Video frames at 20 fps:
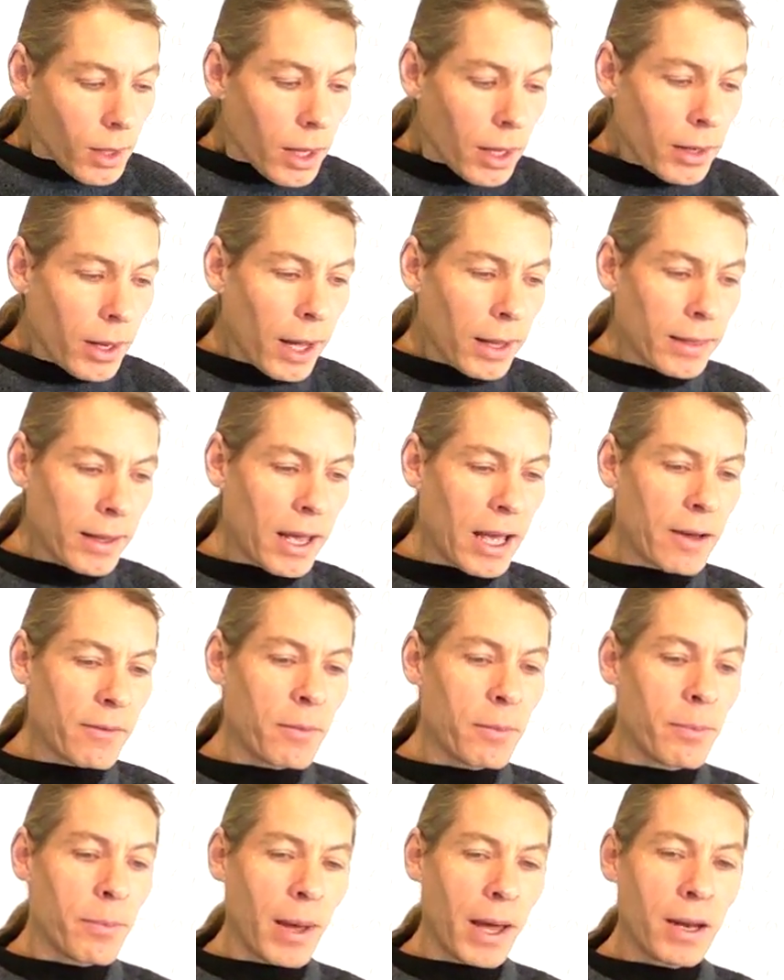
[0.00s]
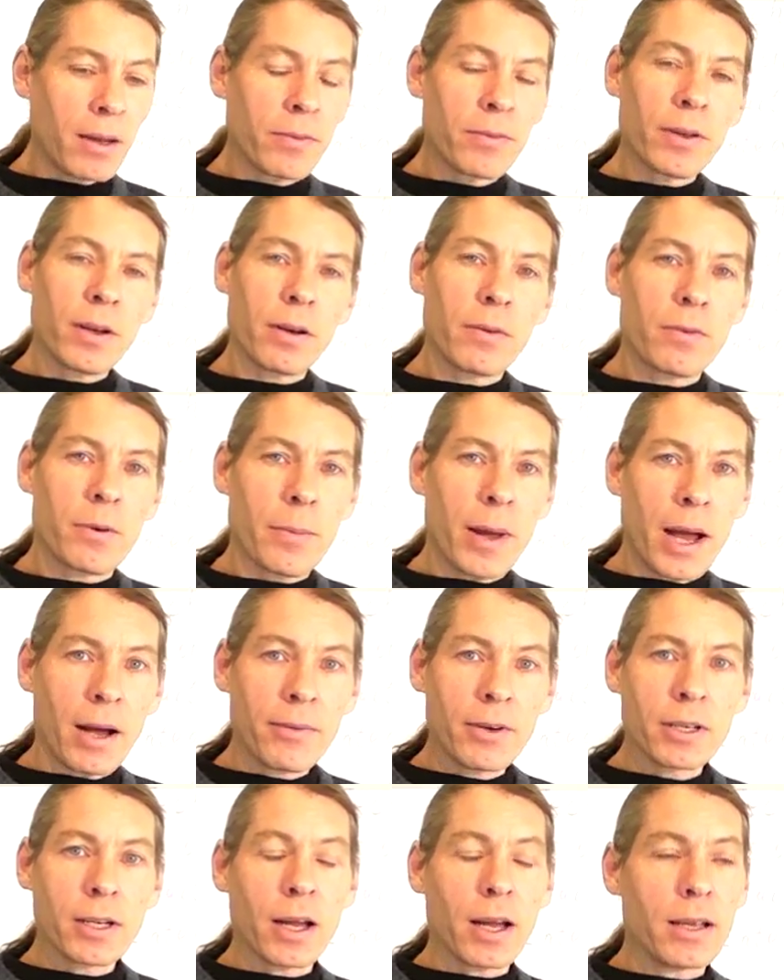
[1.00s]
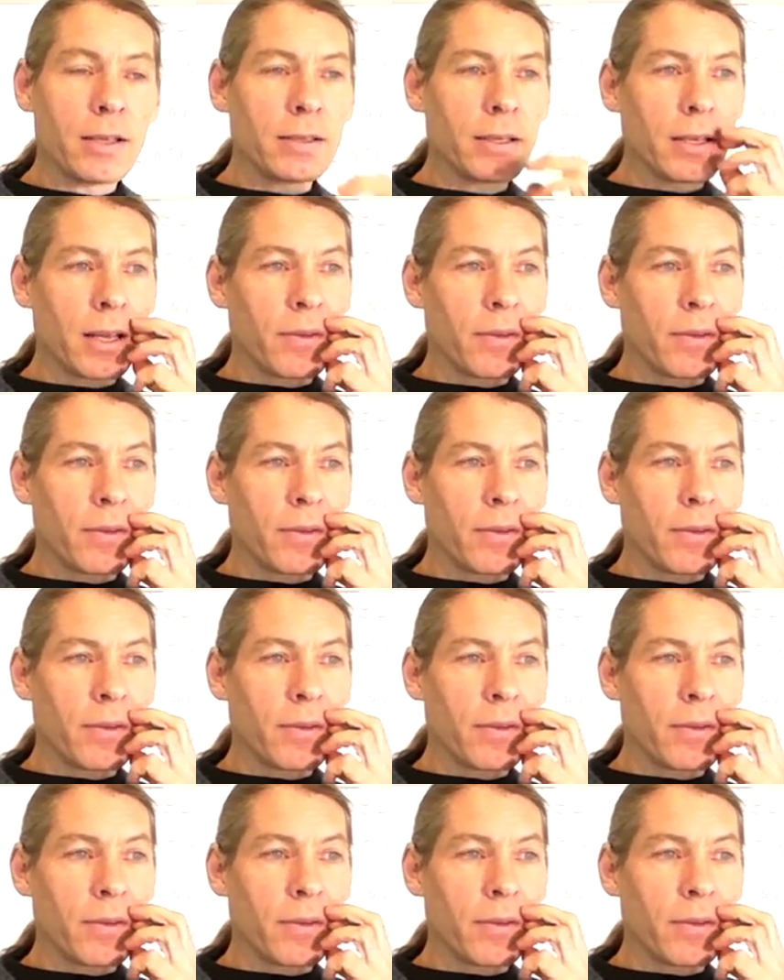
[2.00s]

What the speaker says: Not that I haven't benefited from advertising.